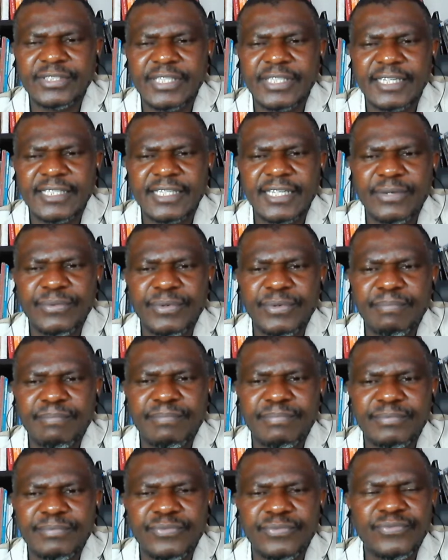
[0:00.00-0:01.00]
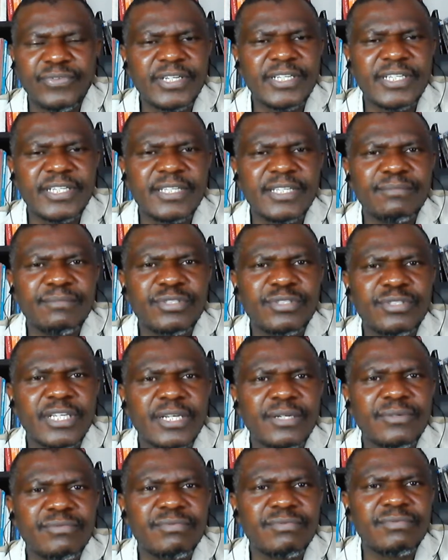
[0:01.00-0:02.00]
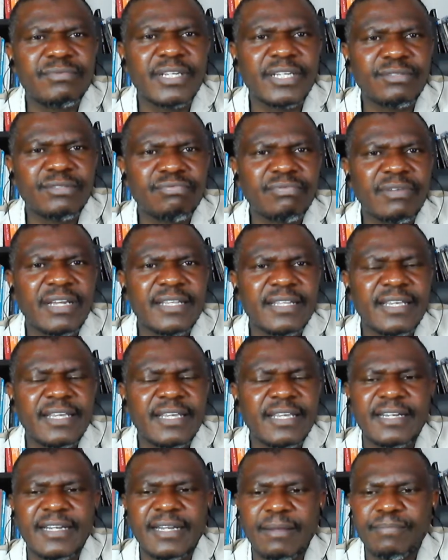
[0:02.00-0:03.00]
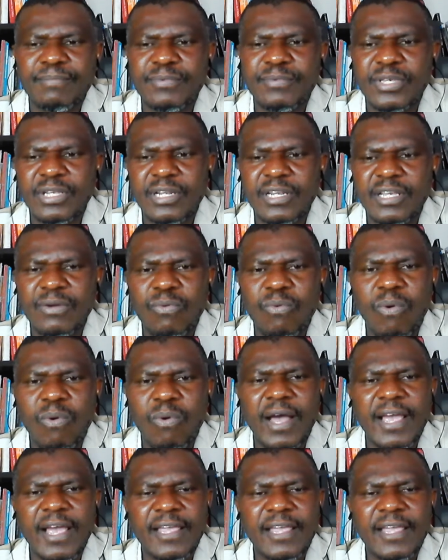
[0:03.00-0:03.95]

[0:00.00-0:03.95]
that they were defending themselves. That's why they ended up killing Y.